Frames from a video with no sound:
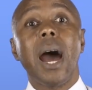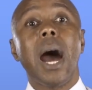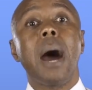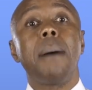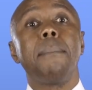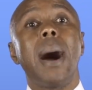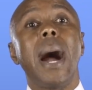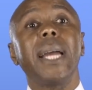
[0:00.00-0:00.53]
I
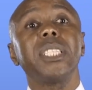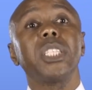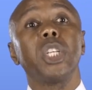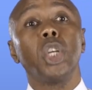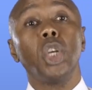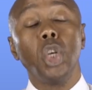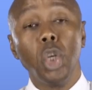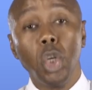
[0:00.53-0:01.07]
might
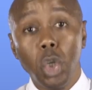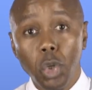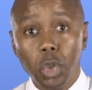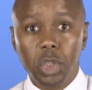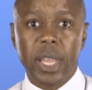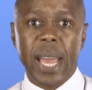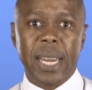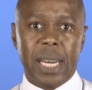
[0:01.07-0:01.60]

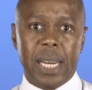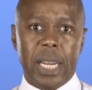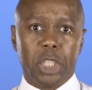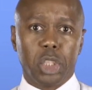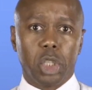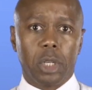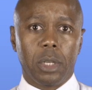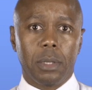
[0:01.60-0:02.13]
lose that
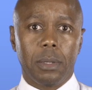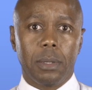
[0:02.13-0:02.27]
election.